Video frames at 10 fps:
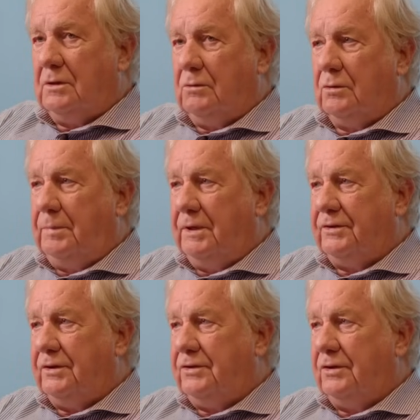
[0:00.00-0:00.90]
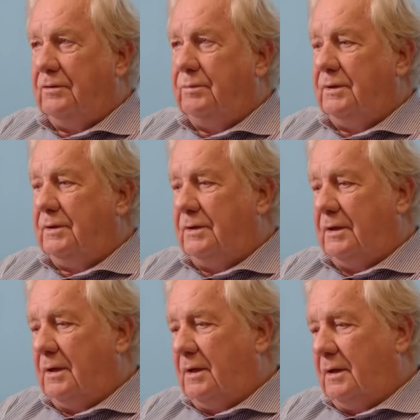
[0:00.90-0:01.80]
Well, the biggest achievement
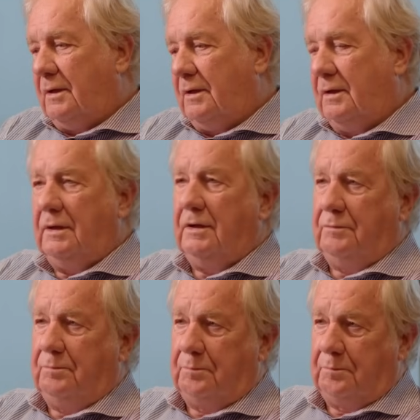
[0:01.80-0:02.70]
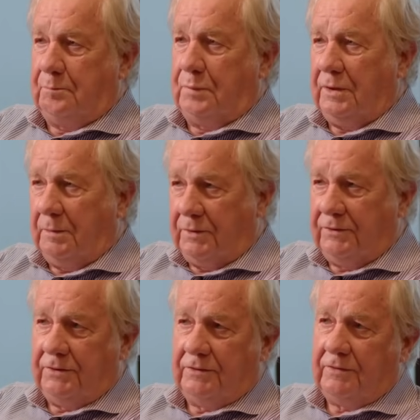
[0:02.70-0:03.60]
is being in
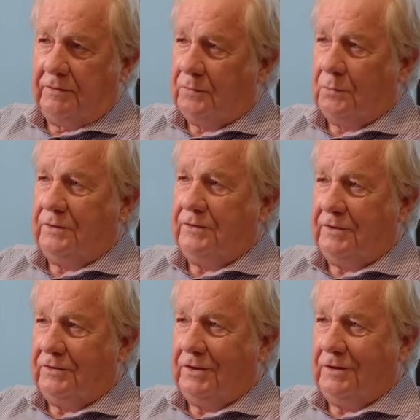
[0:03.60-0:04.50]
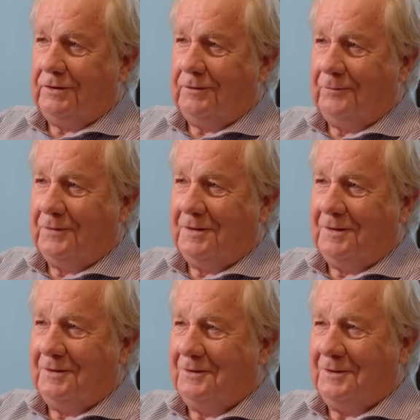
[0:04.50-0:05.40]
business for 46 years.
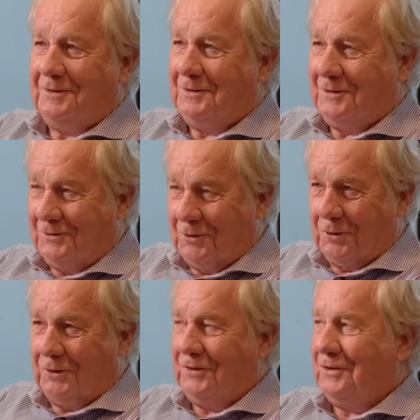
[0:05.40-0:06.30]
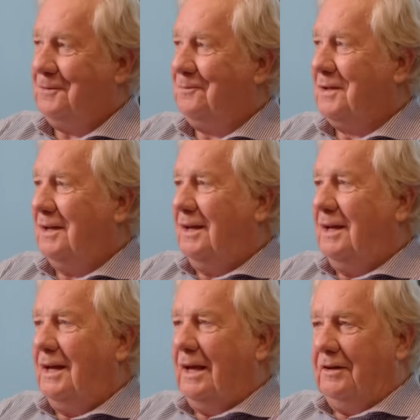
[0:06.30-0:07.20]
It's not easy.
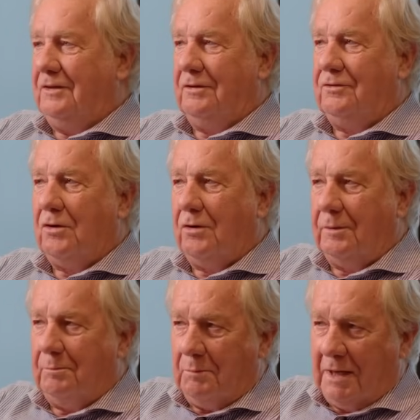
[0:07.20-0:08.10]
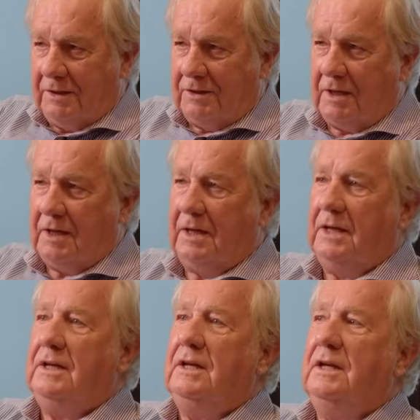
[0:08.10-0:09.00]
And to try and
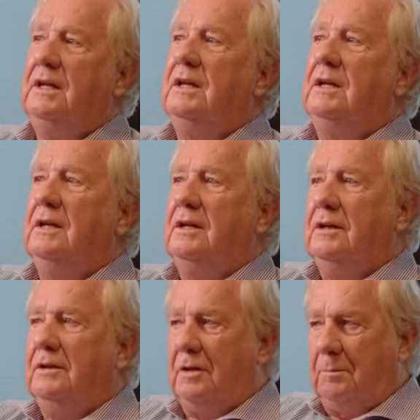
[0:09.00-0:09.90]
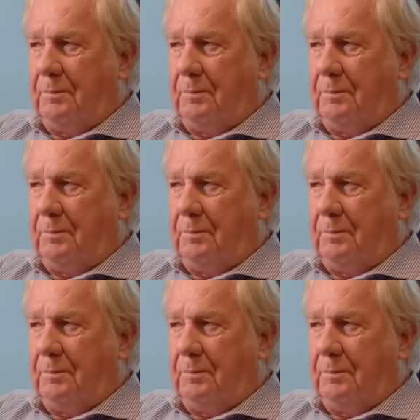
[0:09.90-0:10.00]
maintain the